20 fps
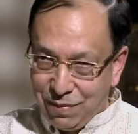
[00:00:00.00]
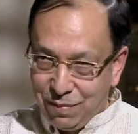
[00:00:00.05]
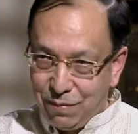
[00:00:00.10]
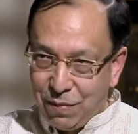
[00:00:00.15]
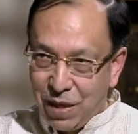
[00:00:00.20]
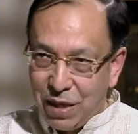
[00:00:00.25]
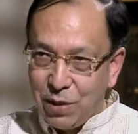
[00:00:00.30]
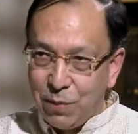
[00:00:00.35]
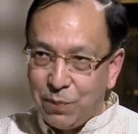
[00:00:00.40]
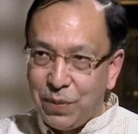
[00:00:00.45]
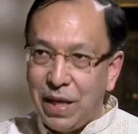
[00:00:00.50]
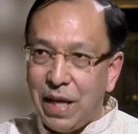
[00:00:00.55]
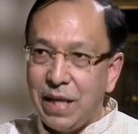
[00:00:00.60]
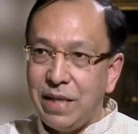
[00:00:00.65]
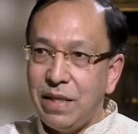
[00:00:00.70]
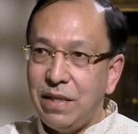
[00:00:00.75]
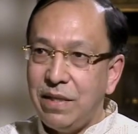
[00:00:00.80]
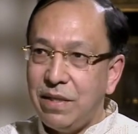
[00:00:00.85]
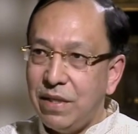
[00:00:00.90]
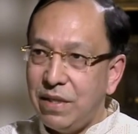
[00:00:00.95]
multiple
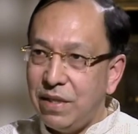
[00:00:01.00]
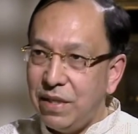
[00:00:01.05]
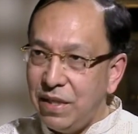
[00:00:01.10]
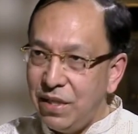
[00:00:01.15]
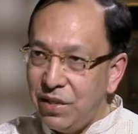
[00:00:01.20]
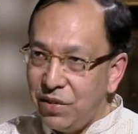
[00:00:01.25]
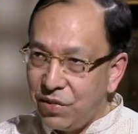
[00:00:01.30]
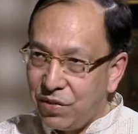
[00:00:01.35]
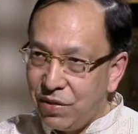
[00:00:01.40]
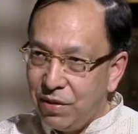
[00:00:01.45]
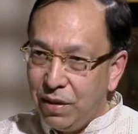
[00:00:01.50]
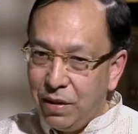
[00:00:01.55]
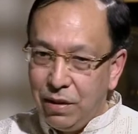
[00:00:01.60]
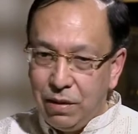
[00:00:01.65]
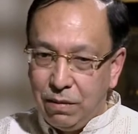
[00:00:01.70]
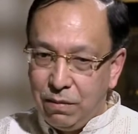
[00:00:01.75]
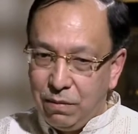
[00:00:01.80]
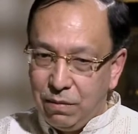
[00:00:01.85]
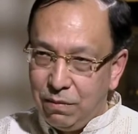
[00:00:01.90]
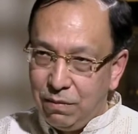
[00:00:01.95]
identities,
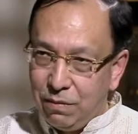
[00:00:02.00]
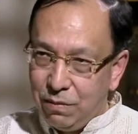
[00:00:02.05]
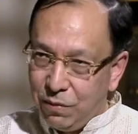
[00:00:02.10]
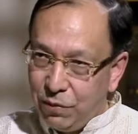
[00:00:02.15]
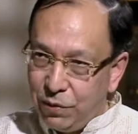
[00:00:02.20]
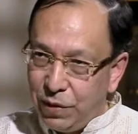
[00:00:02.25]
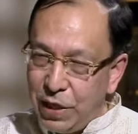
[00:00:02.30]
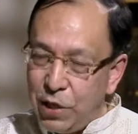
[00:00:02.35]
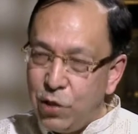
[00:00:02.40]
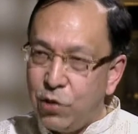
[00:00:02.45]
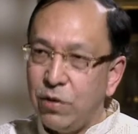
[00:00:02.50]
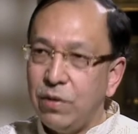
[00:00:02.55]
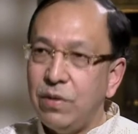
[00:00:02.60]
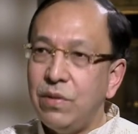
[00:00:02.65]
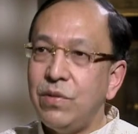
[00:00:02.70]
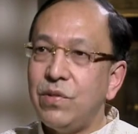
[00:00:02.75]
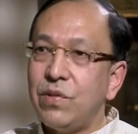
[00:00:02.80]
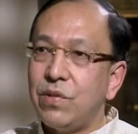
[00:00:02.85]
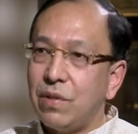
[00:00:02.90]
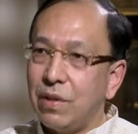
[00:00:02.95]

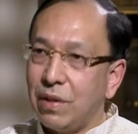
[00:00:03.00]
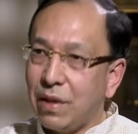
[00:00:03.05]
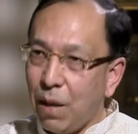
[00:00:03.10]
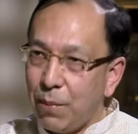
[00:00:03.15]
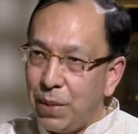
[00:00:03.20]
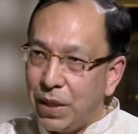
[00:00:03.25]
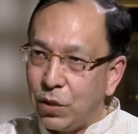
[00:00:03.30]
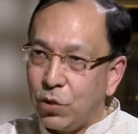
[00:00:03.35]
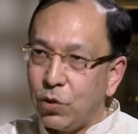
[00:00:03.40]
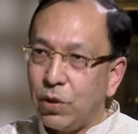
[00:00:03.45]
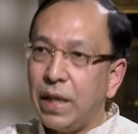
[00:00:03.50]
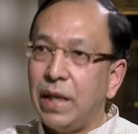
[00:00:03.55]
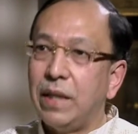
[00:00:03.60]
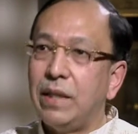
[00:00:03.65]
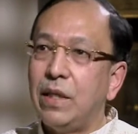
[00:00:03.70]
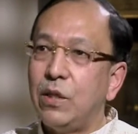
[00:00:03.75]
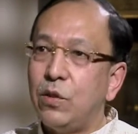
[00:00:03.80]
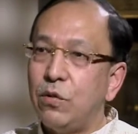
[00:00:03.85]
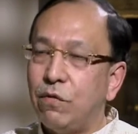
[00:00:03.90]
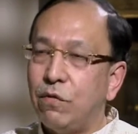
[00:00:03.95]
regions coming together to